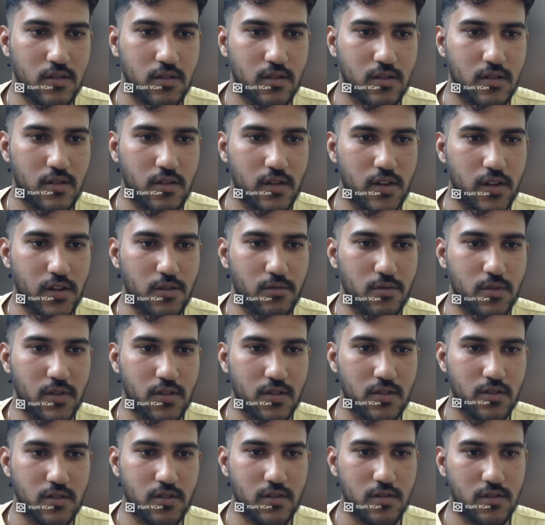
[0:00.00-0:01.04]

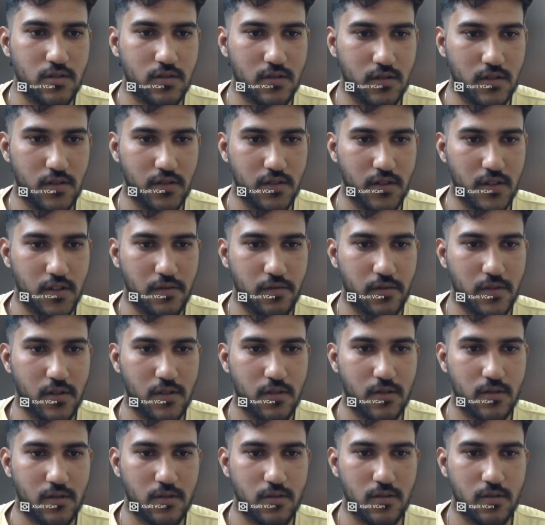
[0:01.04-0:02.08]
request received,
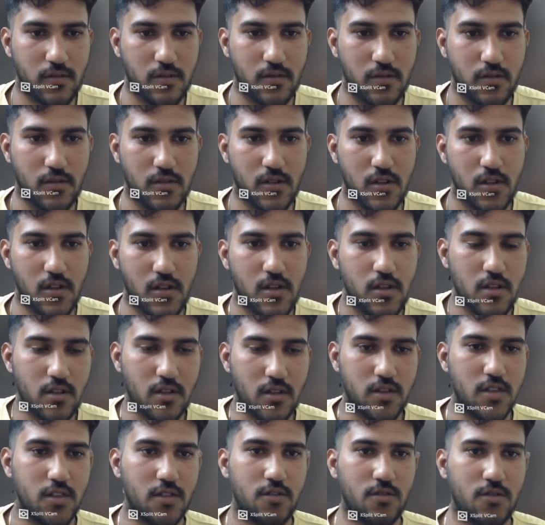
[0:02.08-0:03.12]

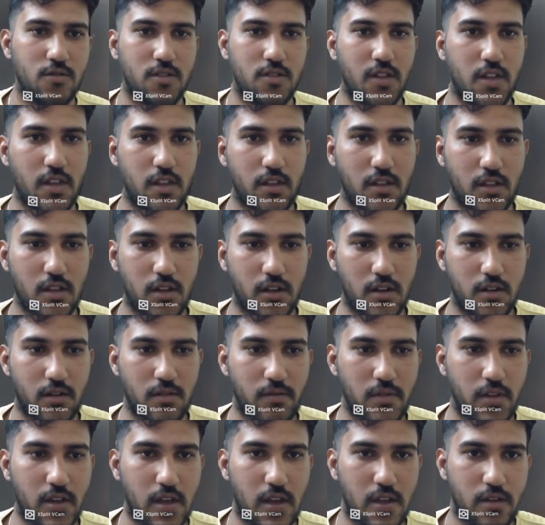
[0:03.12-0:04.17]
just to say that
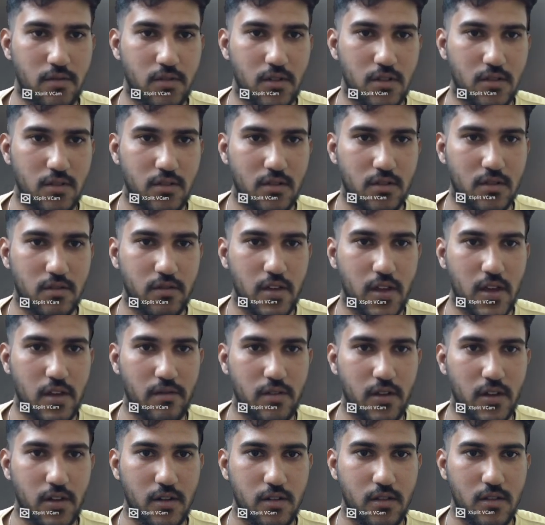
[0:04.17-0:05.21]
we have
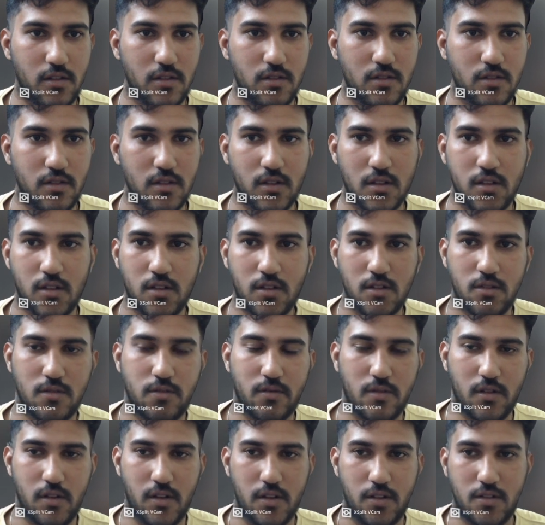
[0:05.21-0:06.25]
hit this.
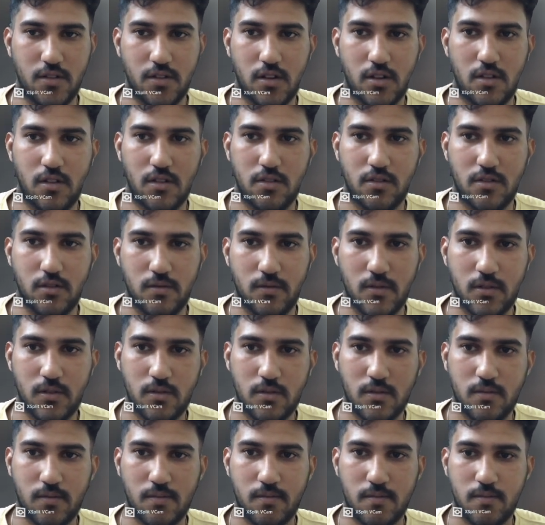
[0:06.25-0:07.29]
So we'll restart the server
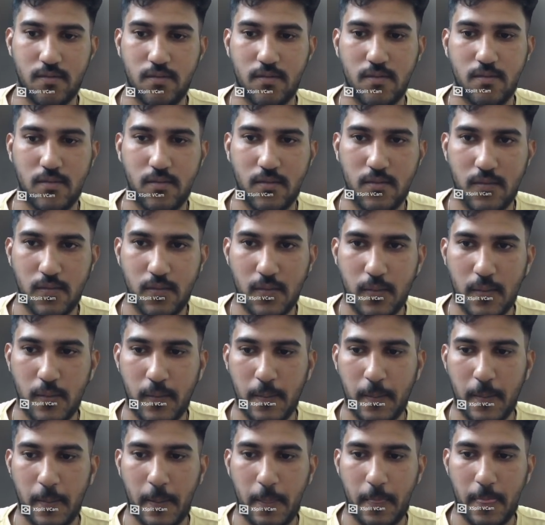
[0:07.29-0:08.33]

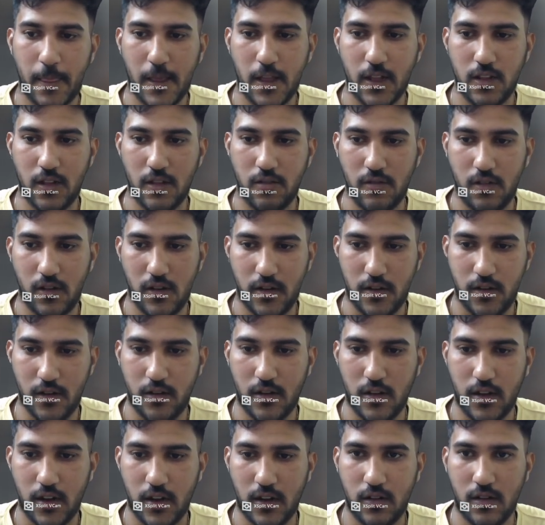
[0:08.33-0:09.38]
and then we'll hit it
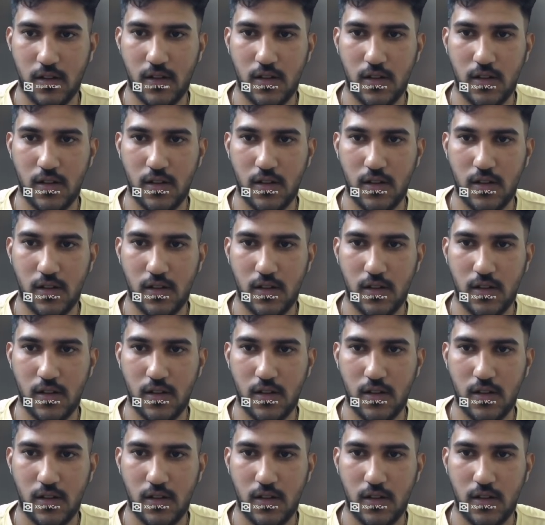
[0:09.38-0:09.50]
again.